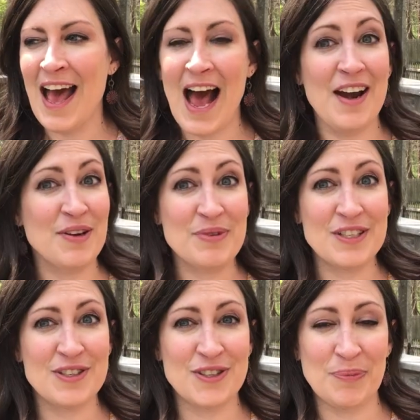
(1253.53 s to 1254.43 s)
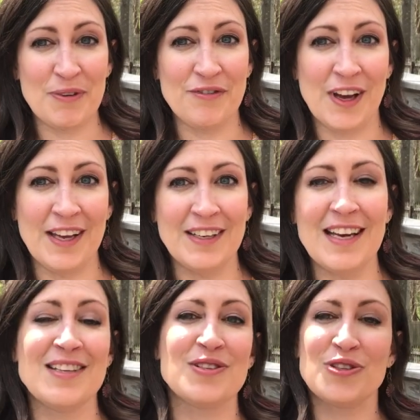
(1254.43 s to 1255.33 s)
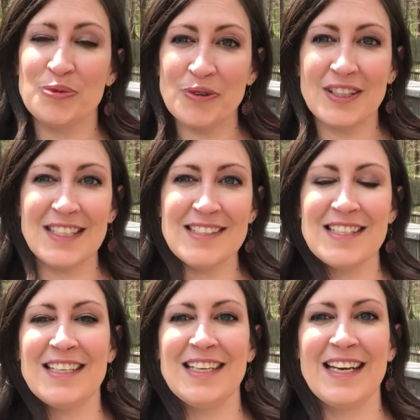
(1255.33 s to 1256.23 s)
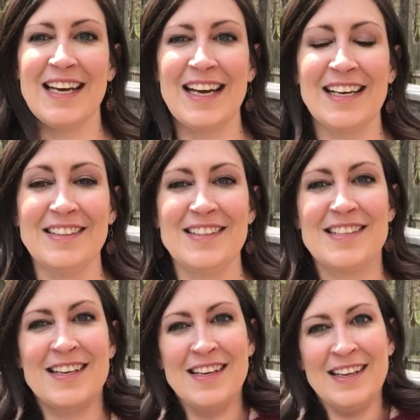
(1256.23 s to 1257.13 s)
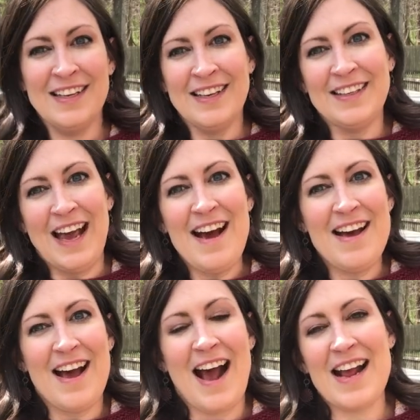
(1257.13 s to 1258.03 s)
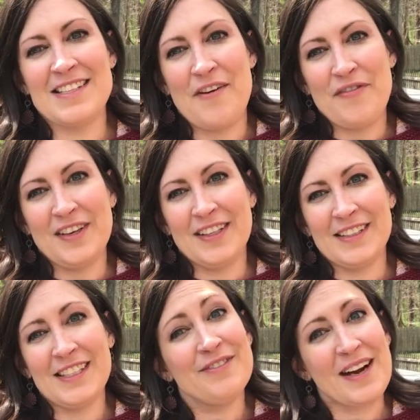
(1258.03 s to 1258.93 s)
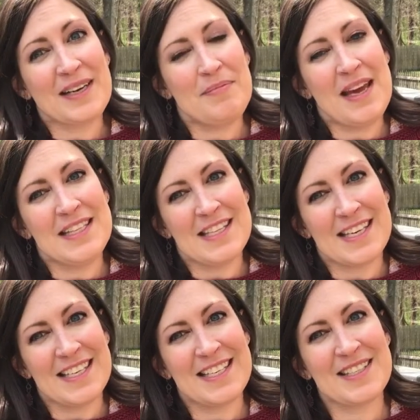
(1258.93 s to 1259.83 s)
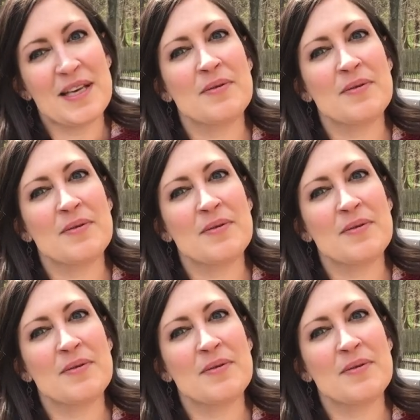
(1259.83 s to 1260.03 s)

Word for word: And it was super fun and super easy. And yeah, I definitely recommend this.